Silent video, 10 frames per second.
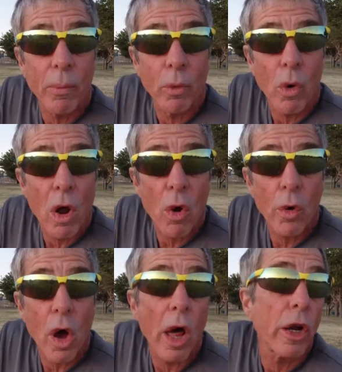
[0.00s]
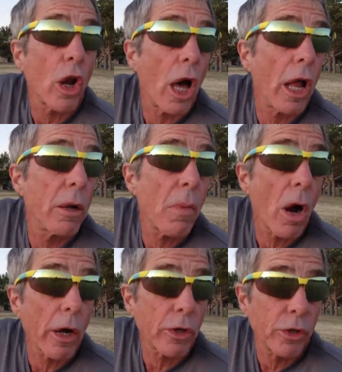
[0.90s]
Rim Road on an
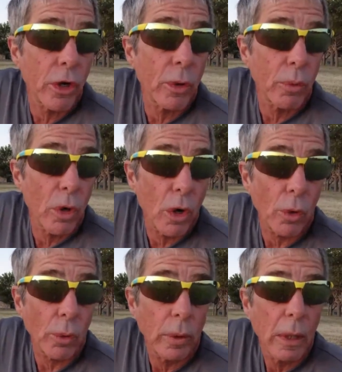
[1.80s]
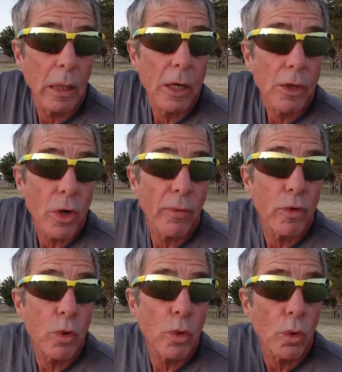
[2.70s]
unmarked dirt road. So
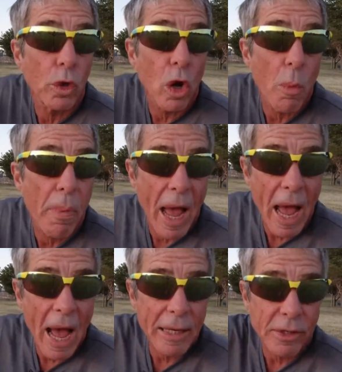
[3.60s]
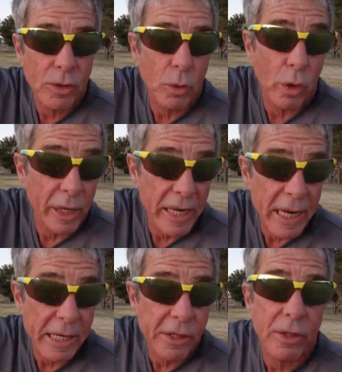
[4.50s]
if you go past or
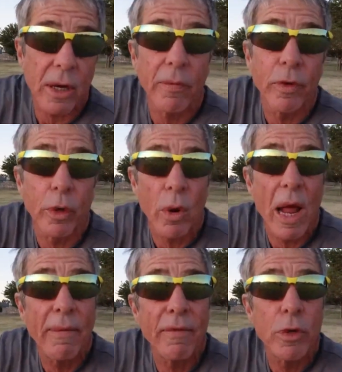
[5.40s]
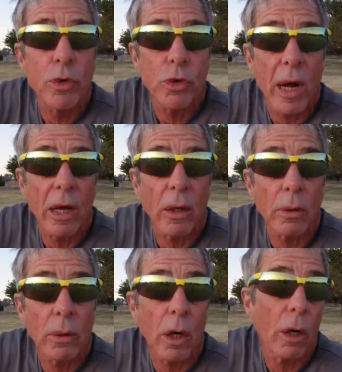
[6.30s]
east of the Grandview
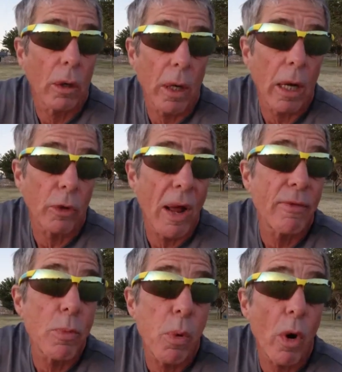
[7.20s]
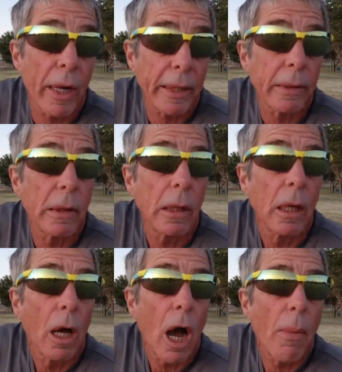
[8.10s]
Trail or Grandview Point
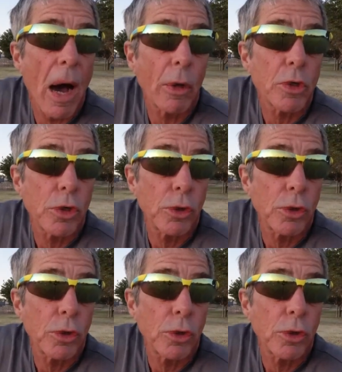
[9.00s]
about